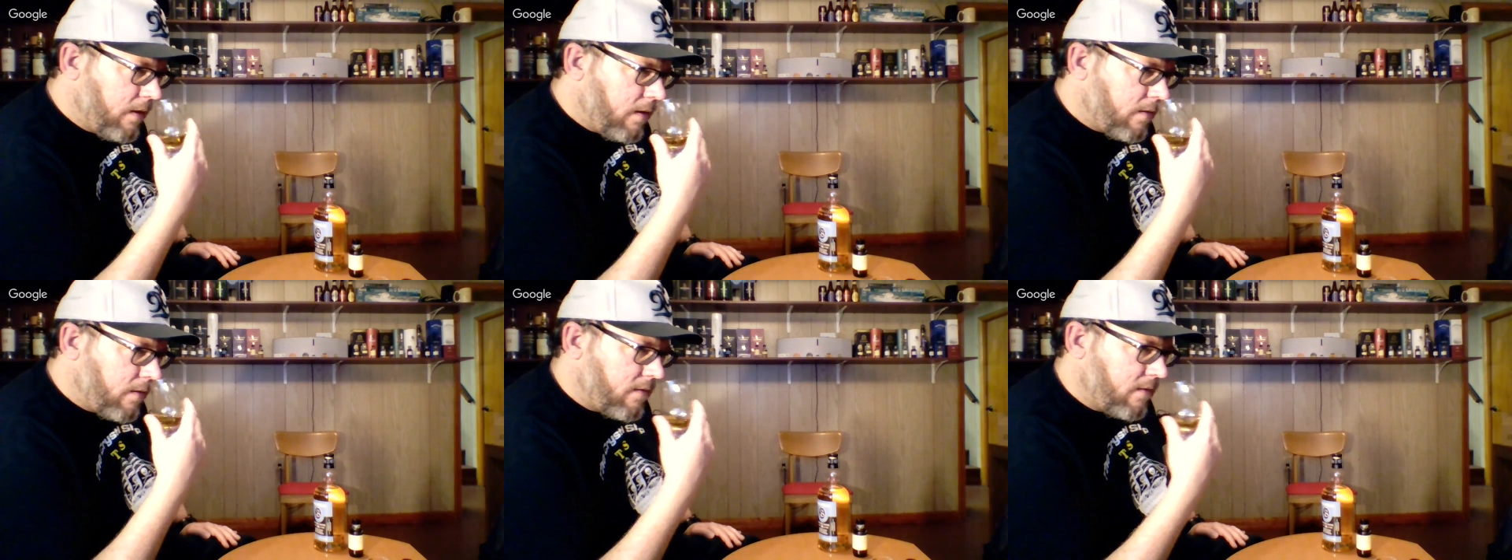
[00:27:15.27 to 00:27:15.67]

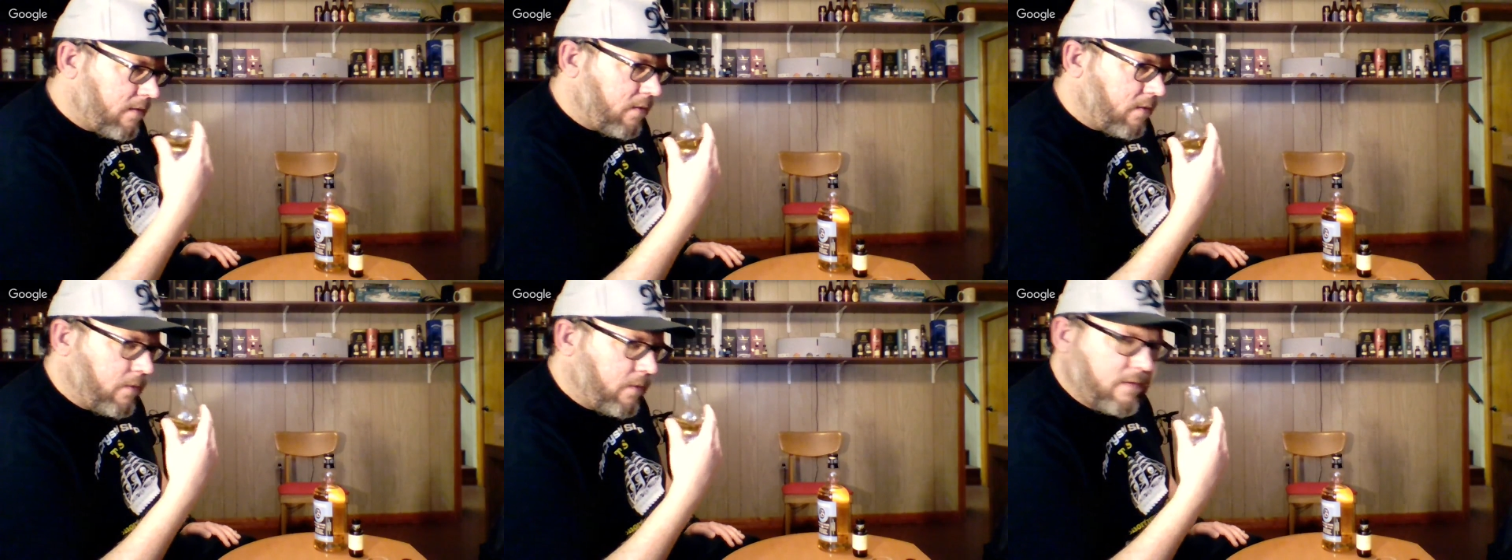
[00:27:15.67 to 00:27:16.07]
since it
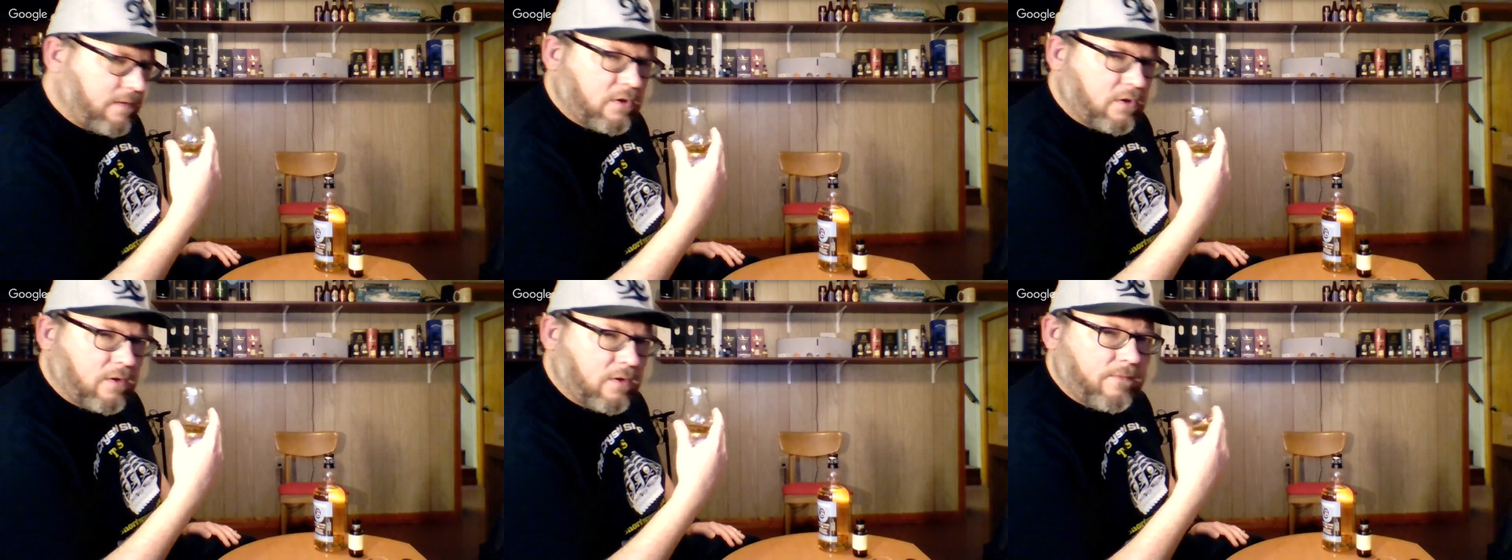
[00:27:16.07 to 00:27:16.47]
was such
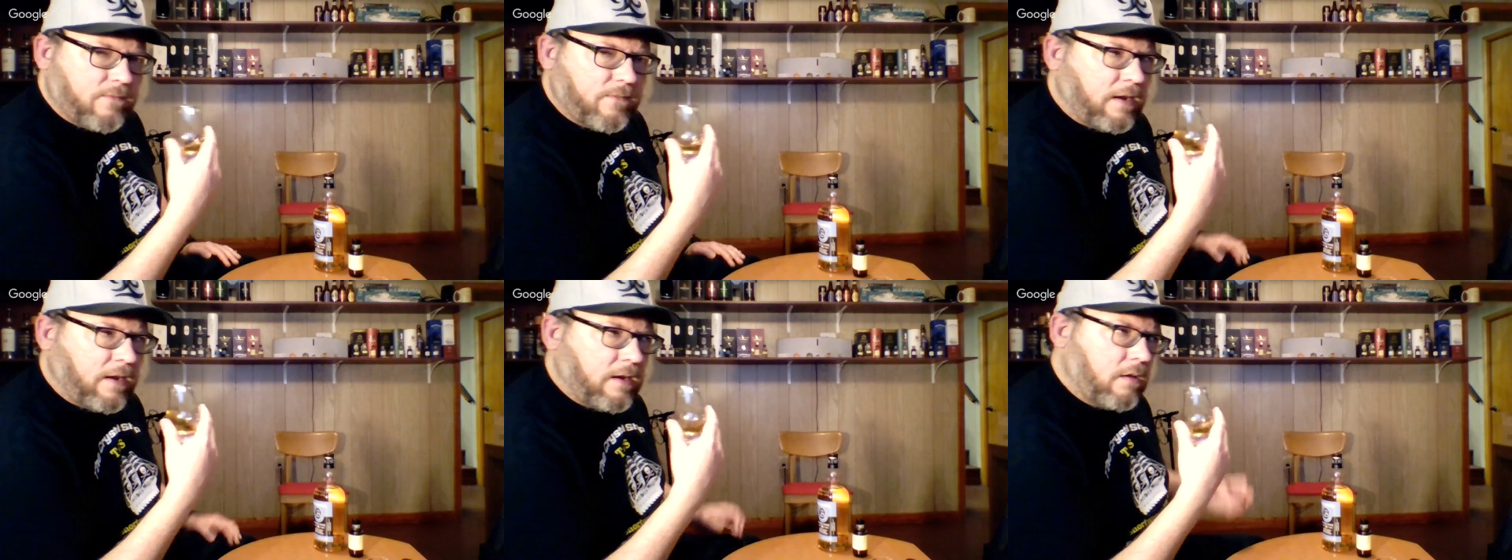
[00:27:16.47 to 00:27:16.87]
a
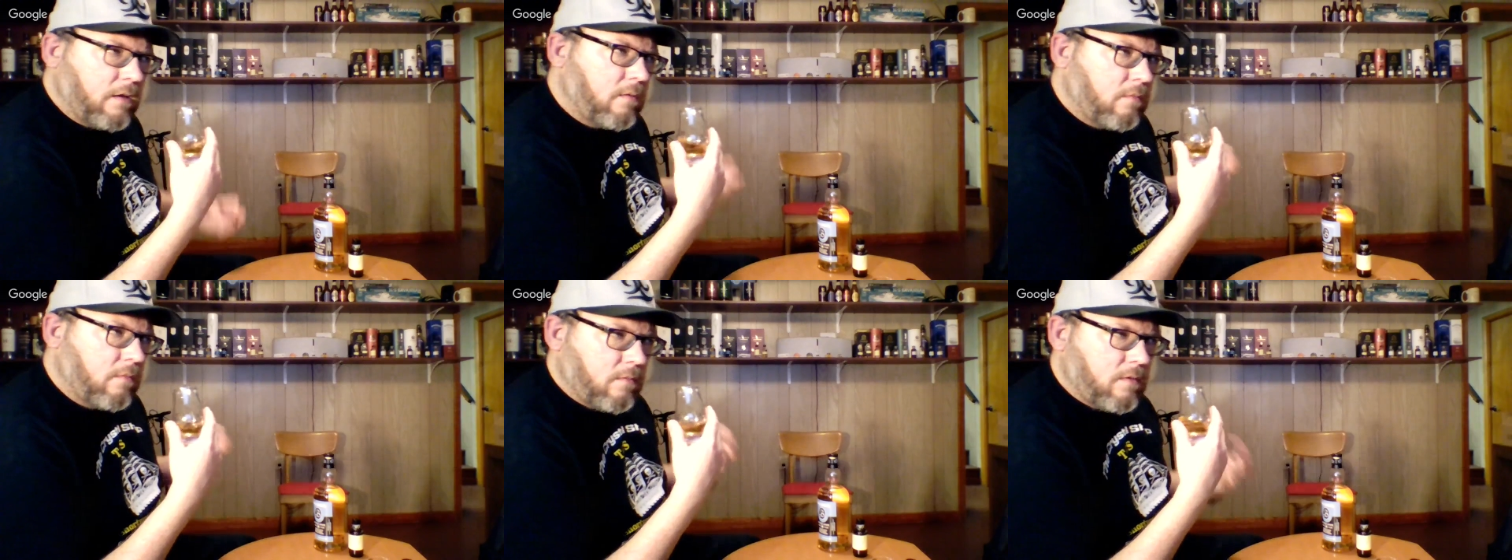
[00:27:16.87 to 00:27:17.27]
faint
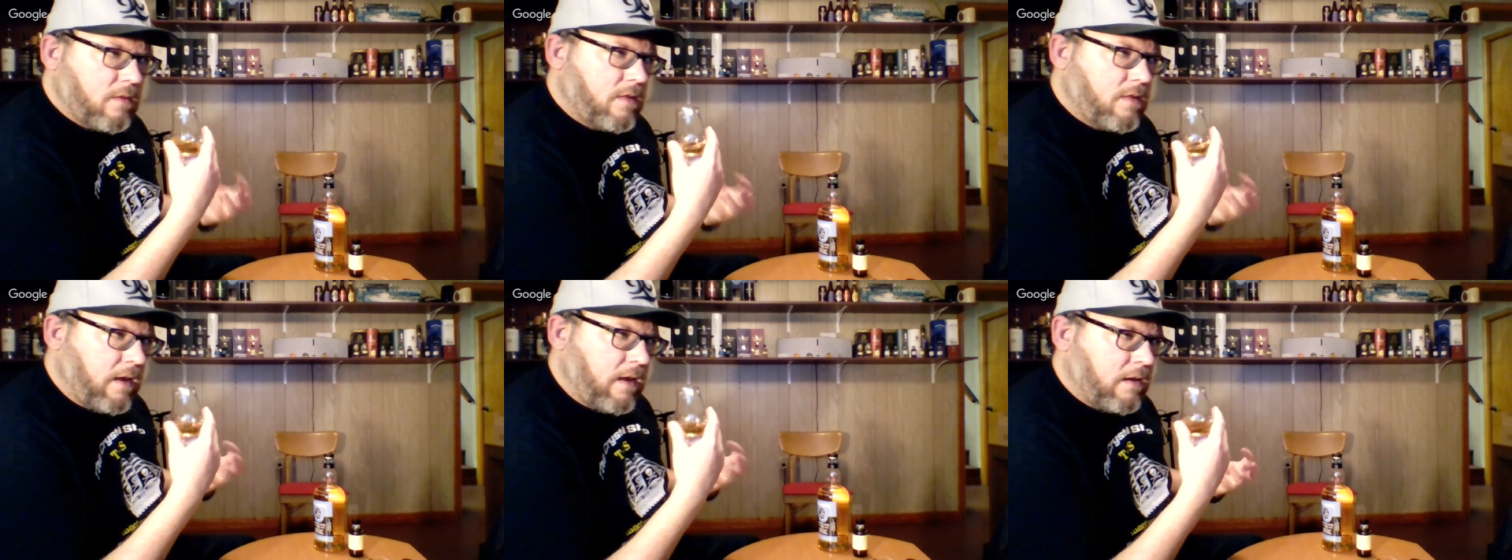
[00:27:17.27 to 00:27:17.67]

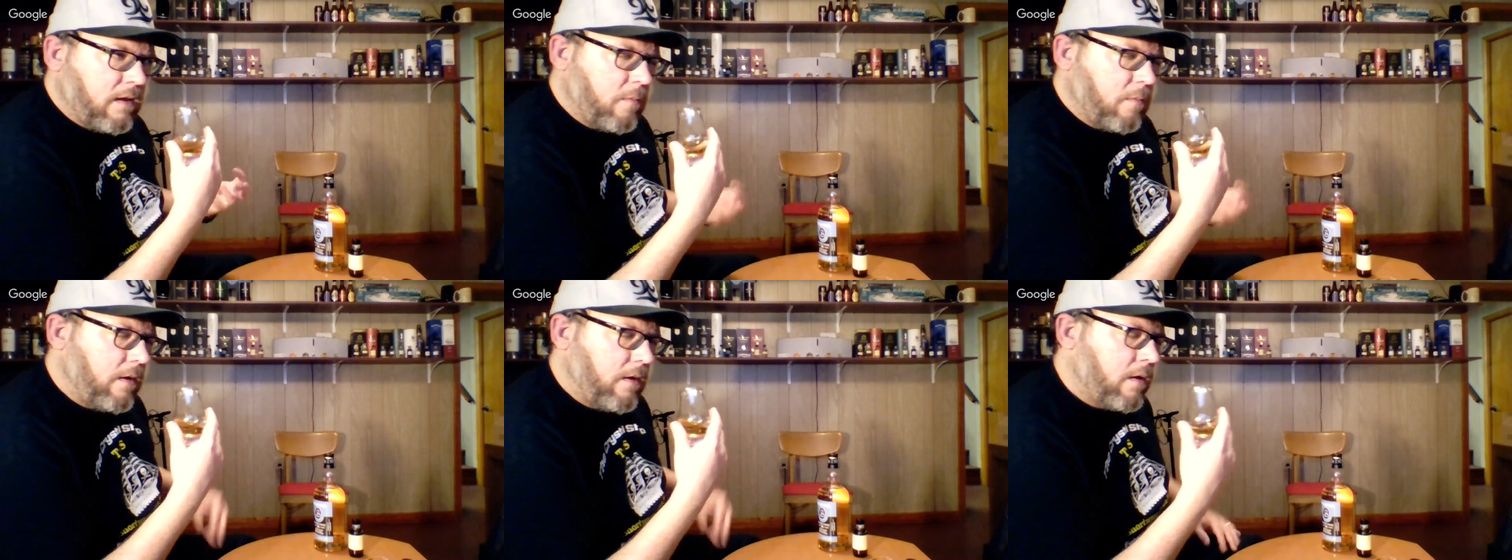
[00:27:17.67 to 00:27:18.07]
thing to
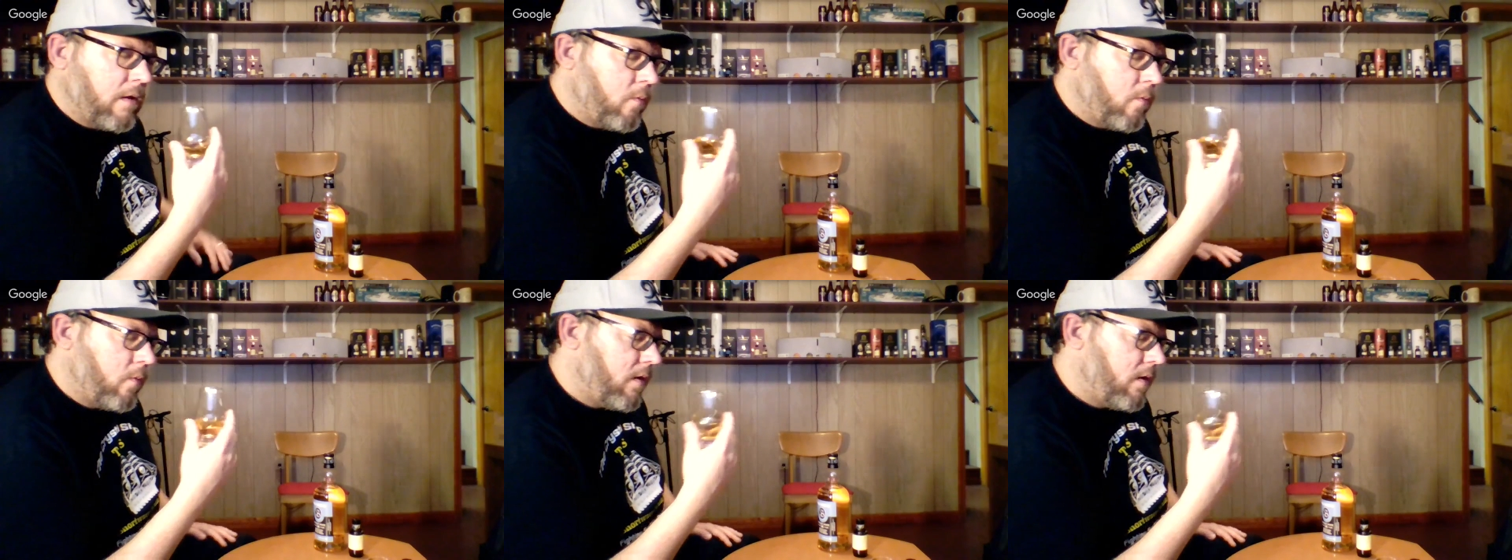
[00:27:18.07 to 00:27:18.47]
begin
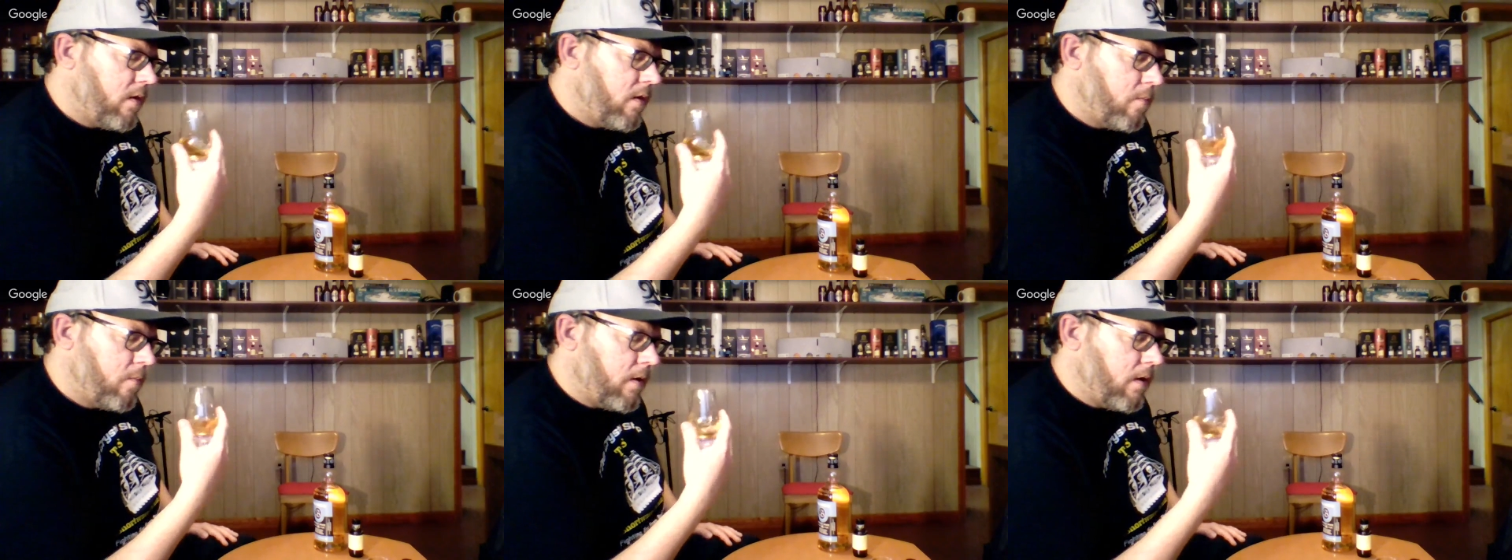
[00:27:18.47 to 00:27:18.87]
with,
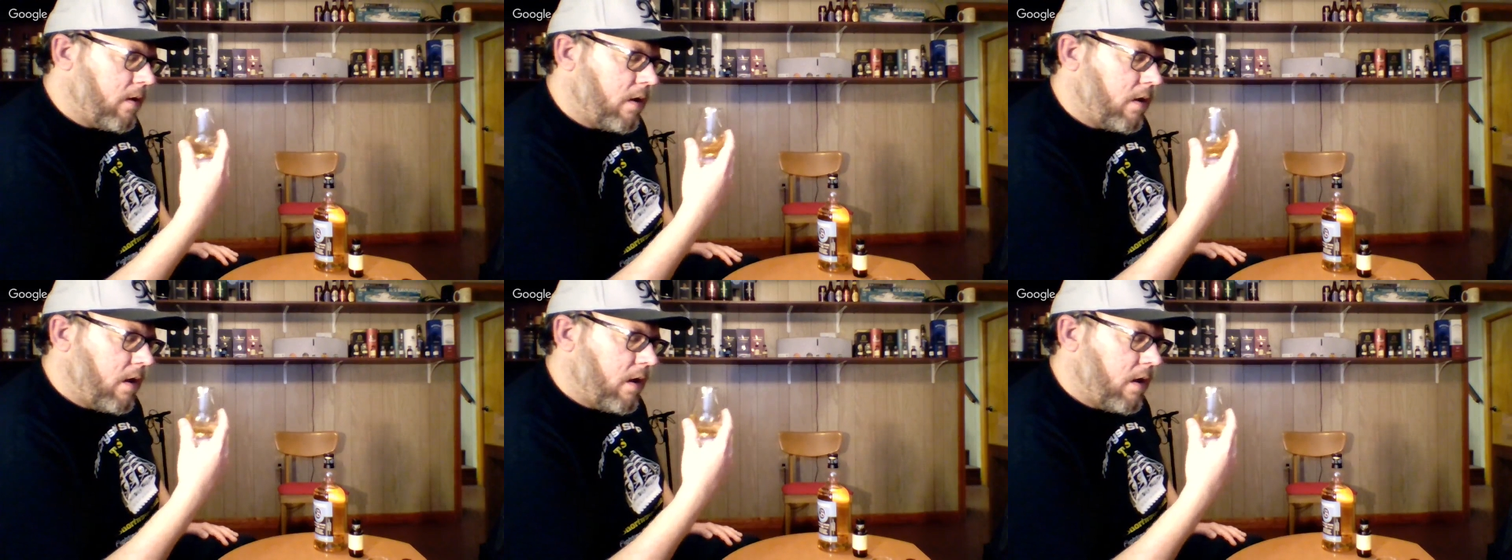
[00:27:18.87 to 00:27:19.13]
but